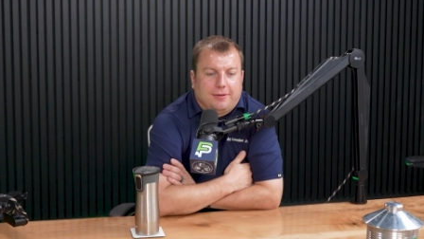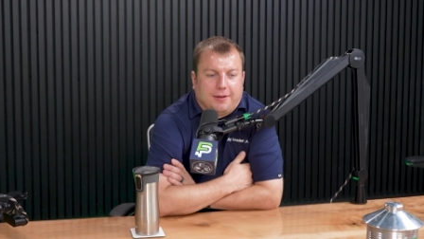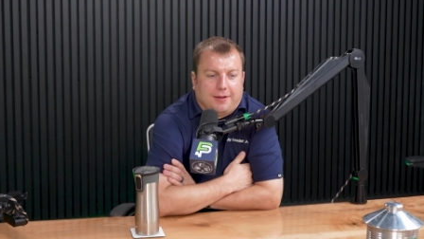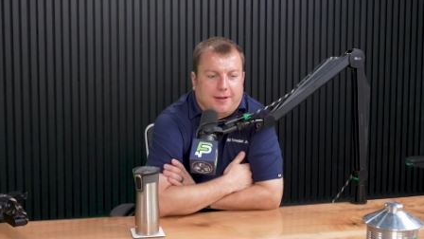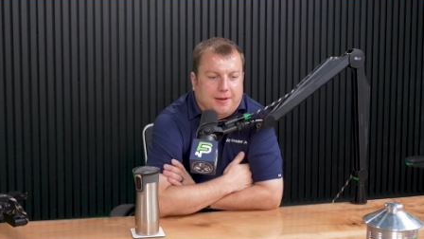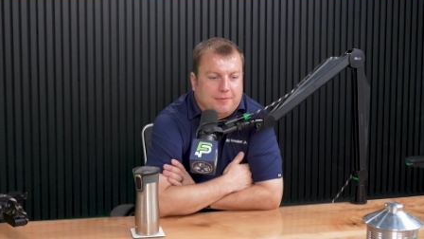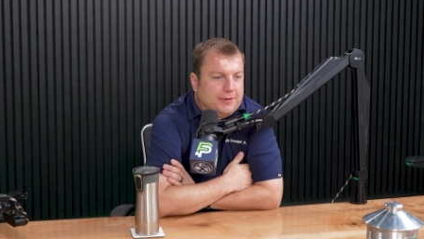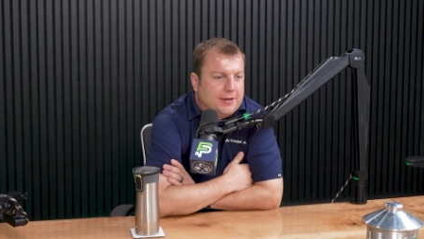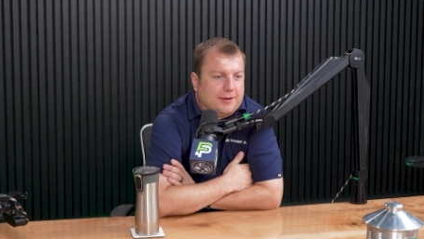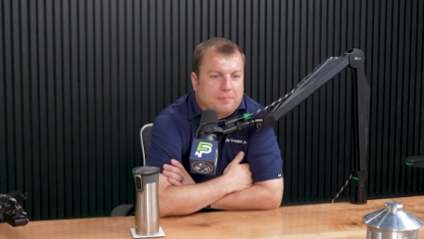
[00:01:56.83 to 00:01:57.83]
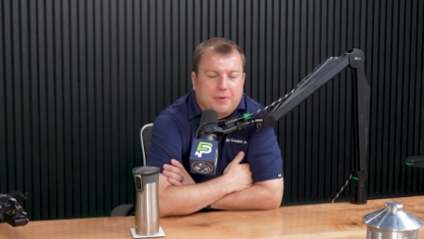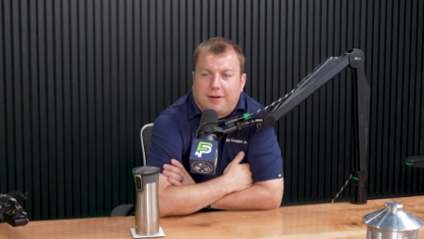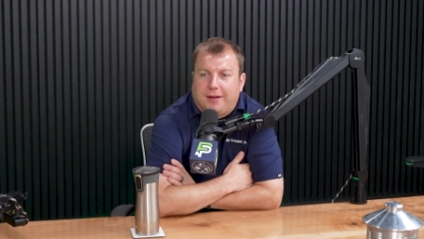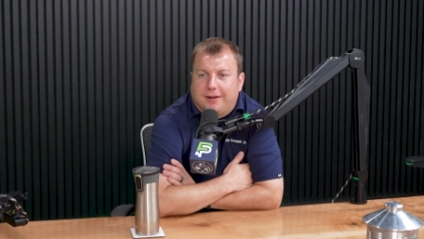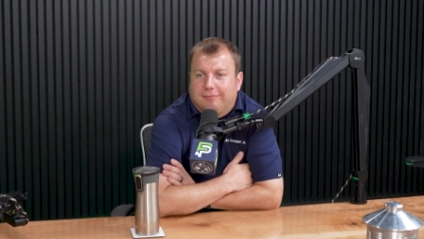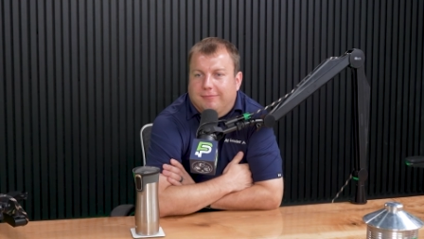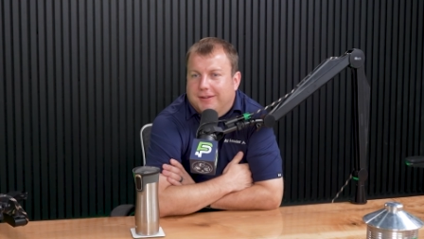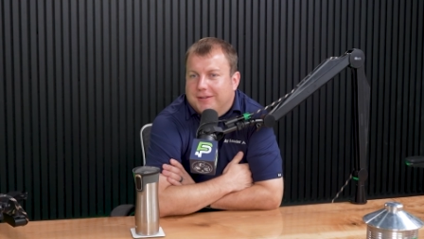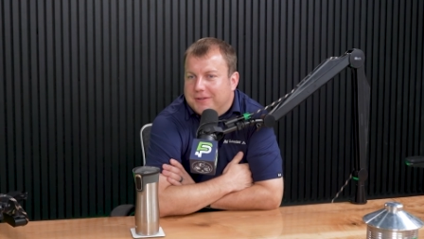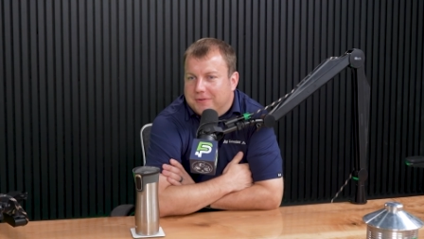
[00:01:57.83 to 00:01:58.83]
I've seen it put on
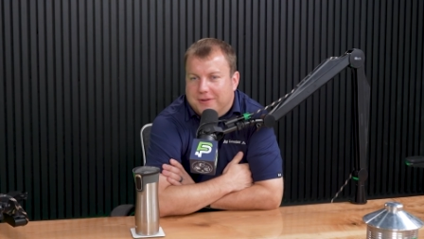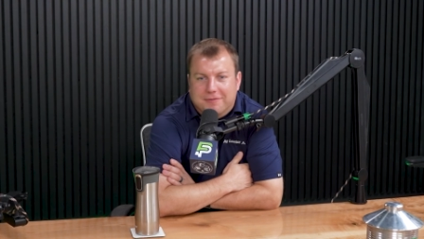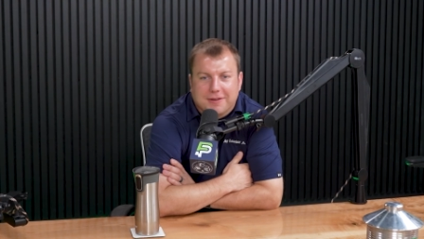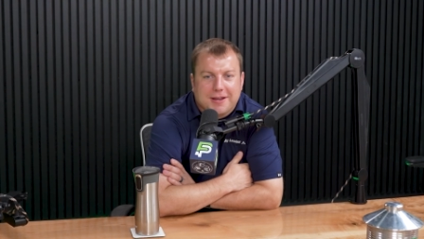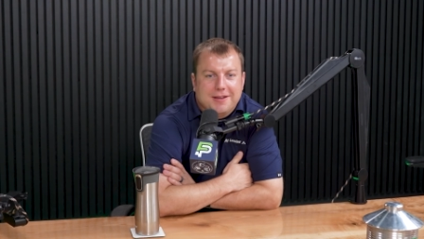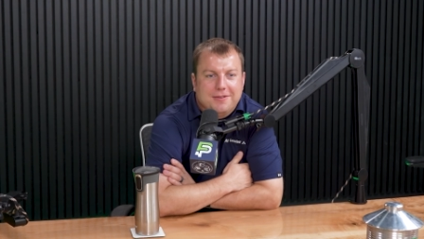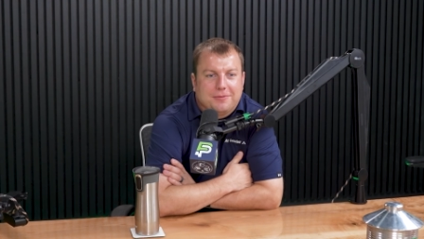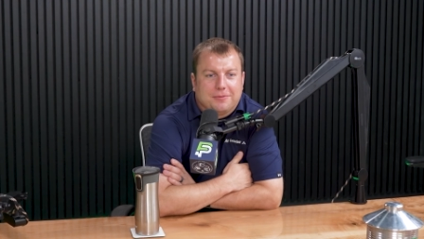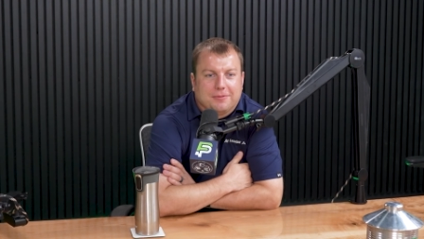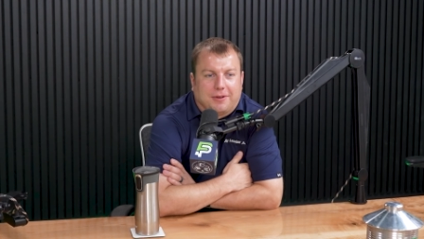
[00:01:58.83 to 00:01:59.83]
UTVs.